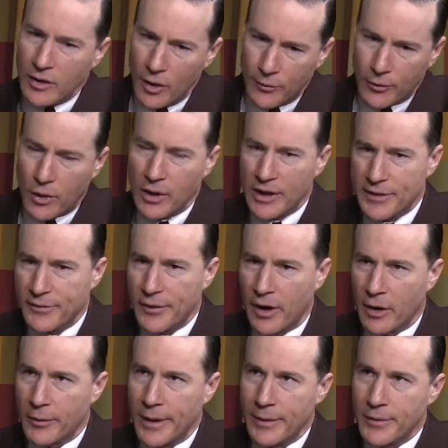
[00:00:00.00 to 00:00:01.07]
the overall
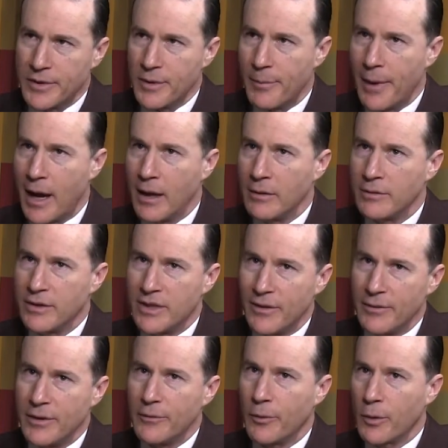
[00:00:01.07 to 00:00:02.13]
SVR rate was about
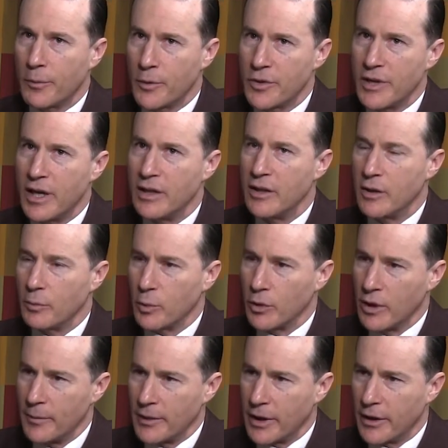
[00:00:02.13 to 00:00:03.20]
74 percent in the
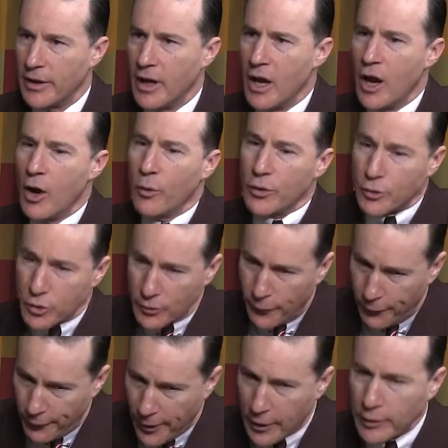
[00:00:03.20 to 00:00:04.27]
preliminary, which was
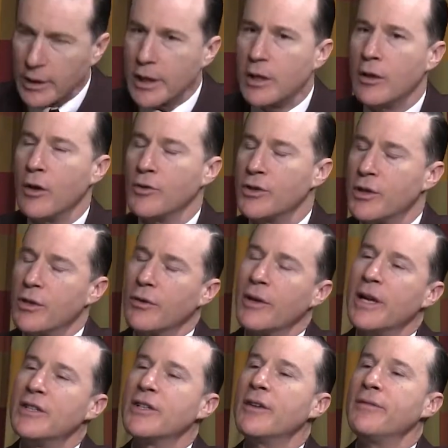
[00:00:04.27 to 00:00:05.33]
fairly close to their
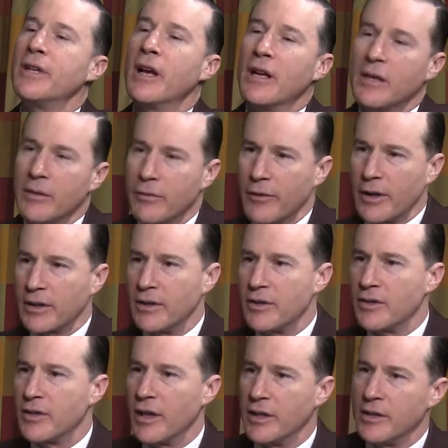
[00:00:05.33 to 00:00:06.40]
HIV uninfected
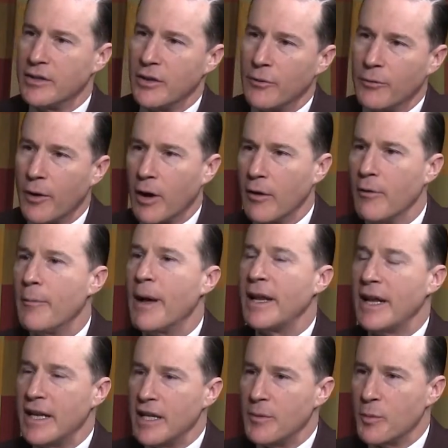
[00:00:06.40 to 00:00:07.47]
study so far of about
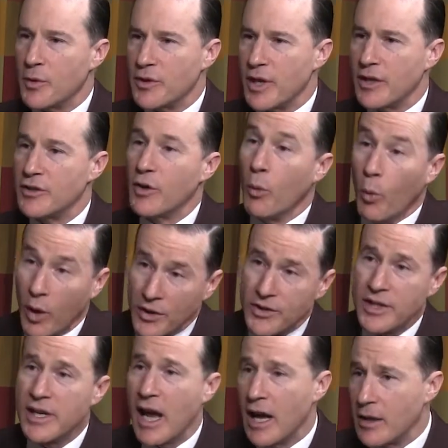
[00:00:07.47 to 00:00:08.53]
80 percent. So once
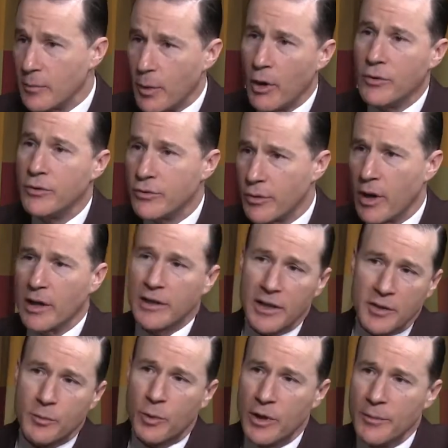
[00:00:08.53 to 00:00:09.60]
again, the potent drug
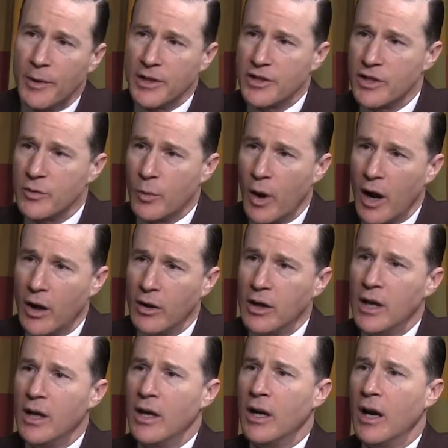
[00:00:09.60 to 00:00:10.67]
does pretty much as well
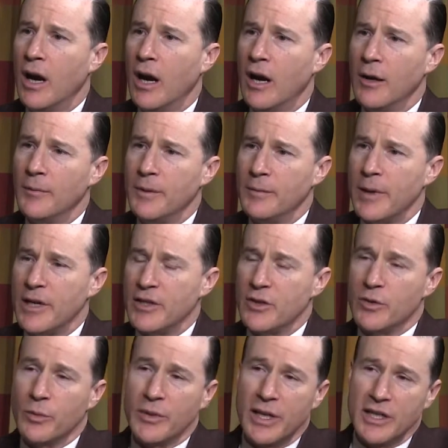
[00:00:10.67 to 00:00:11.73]
um, in
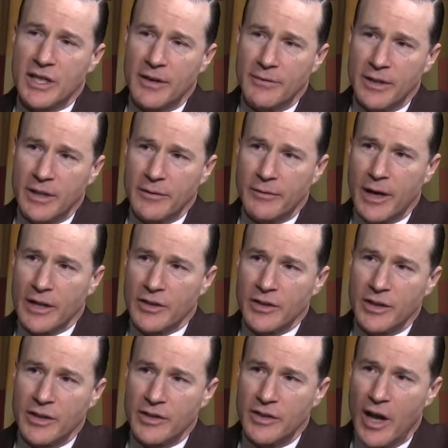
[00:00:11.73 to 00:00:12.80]
patients with HIV
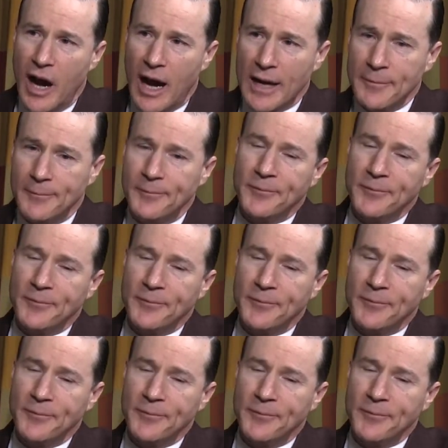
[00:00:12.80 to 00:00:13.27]
infection is not.